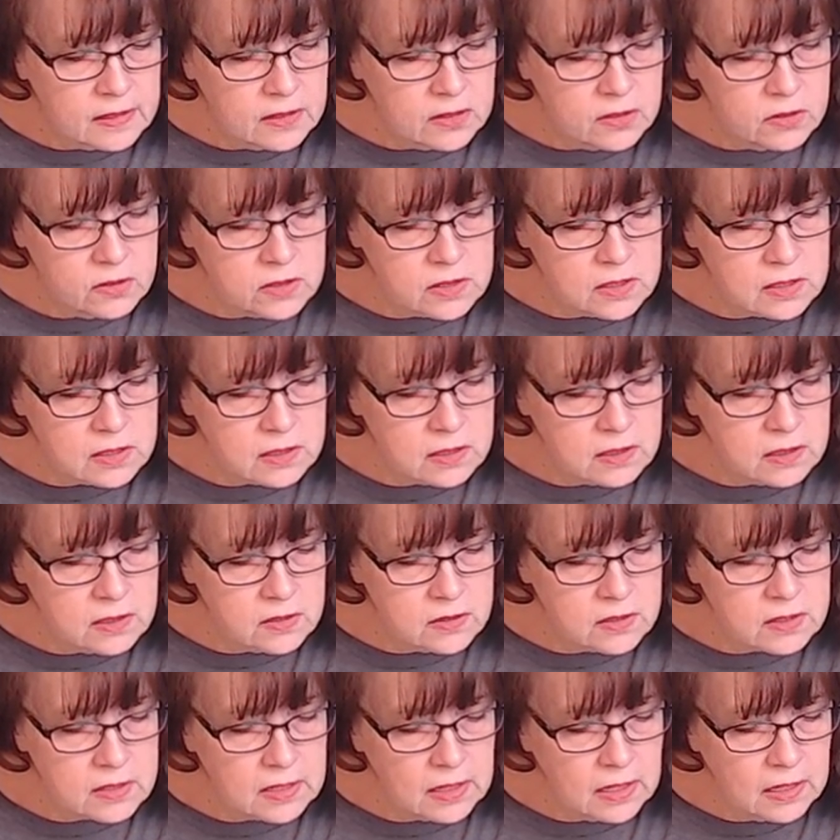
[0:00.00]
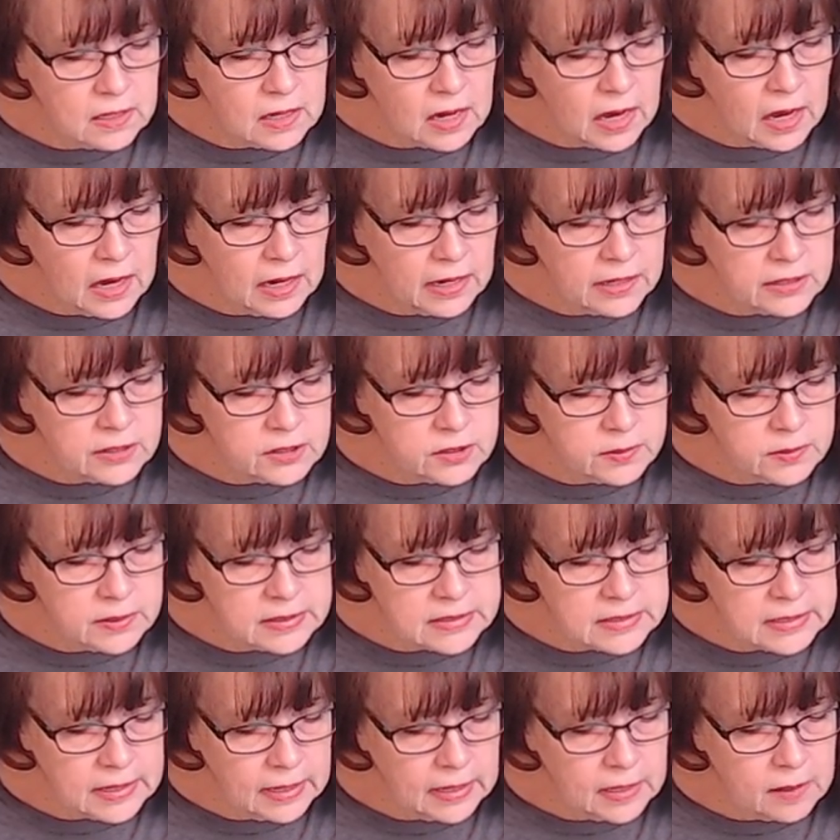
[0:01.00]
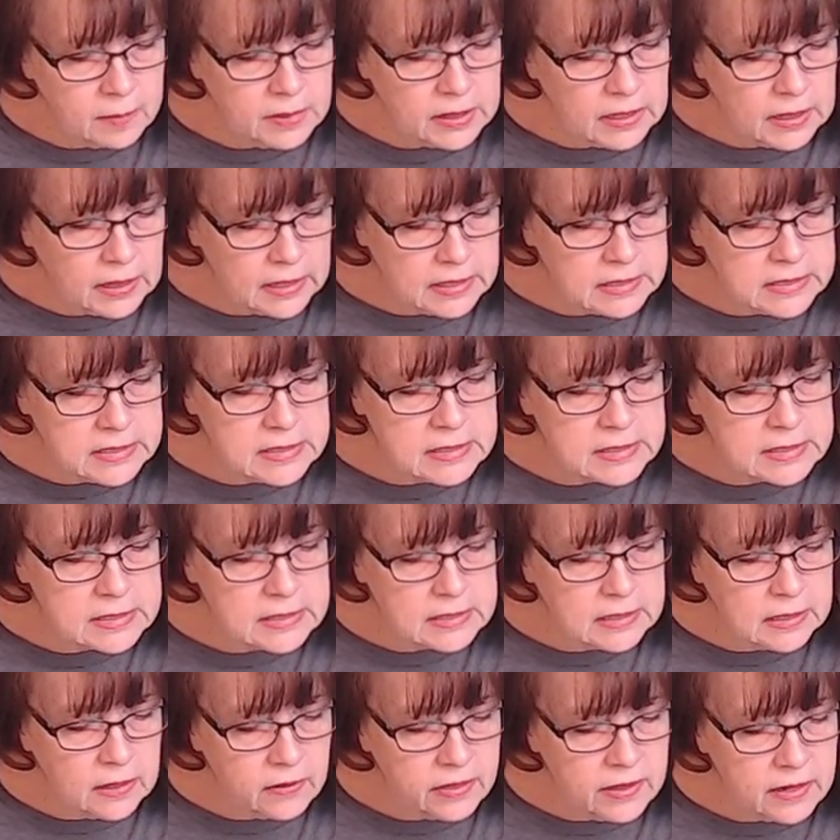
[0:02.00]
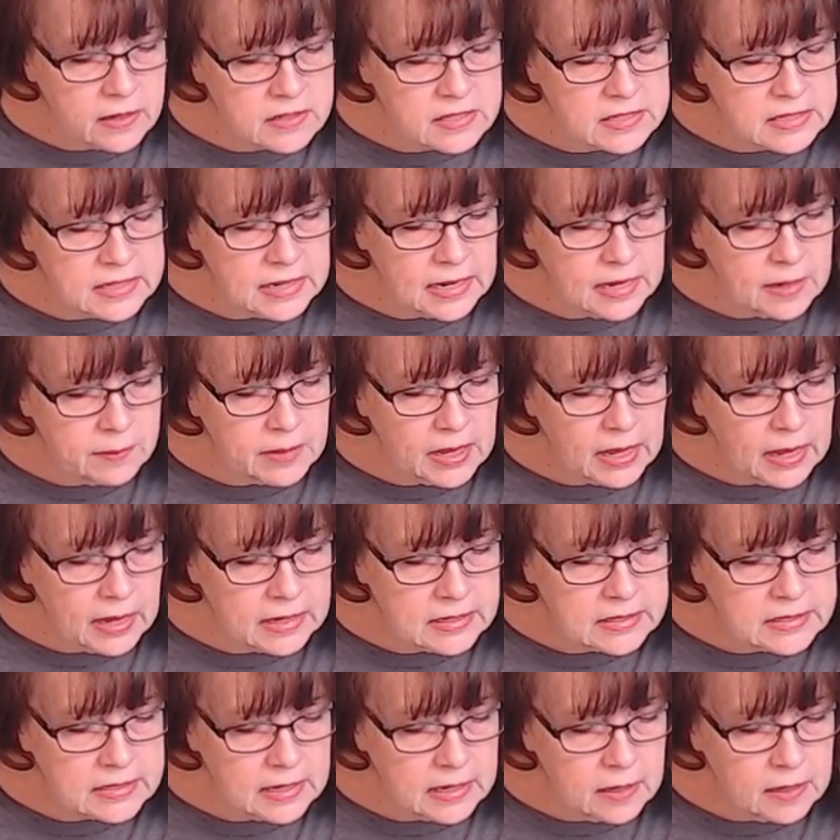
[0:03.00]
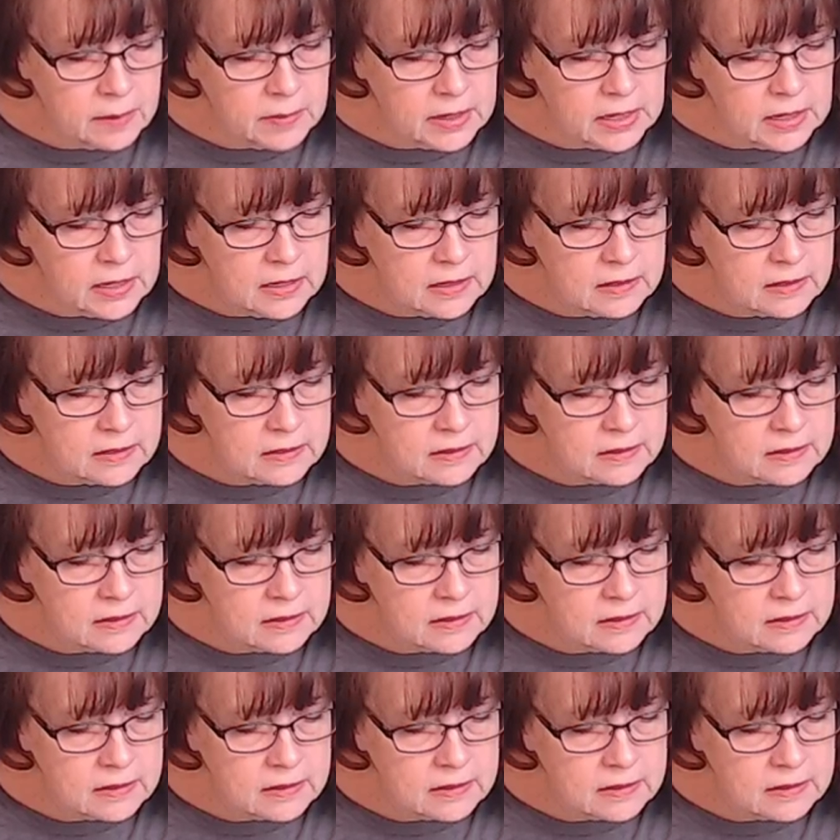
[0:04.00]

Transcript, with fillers: said hi to a Tammy. I didn't see. Oh, there's Tammy. Hi, Tammy.